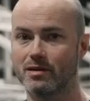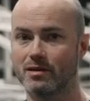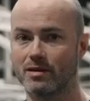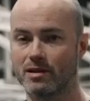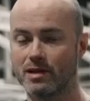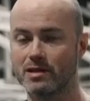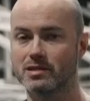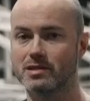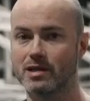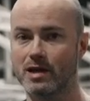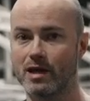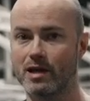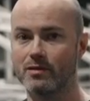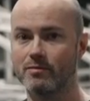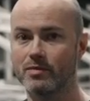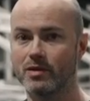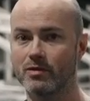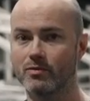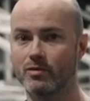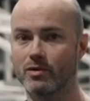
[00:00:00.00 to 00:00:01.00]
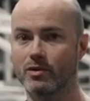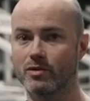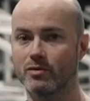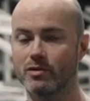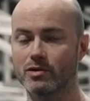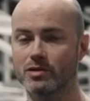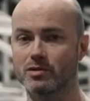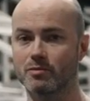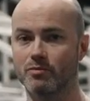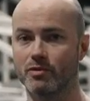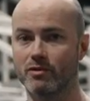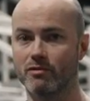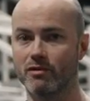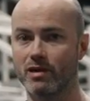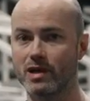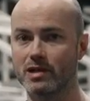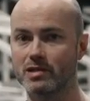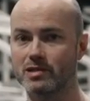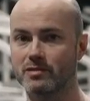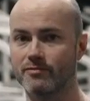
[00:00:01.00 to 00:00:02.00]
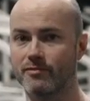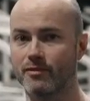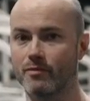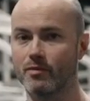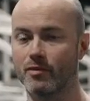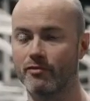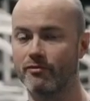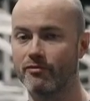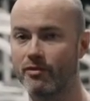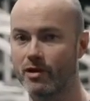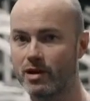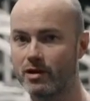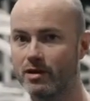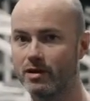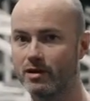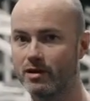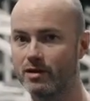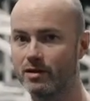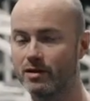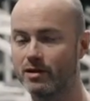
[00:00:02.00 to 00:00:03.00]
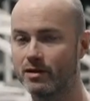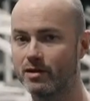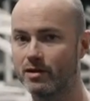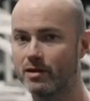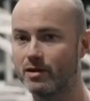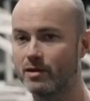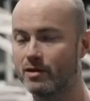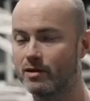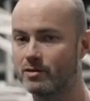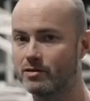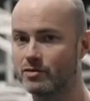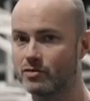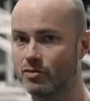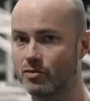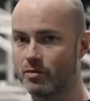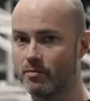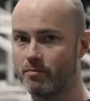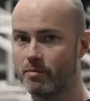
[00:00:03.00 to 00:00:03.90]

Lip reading: This time, we're going to progress from the front to the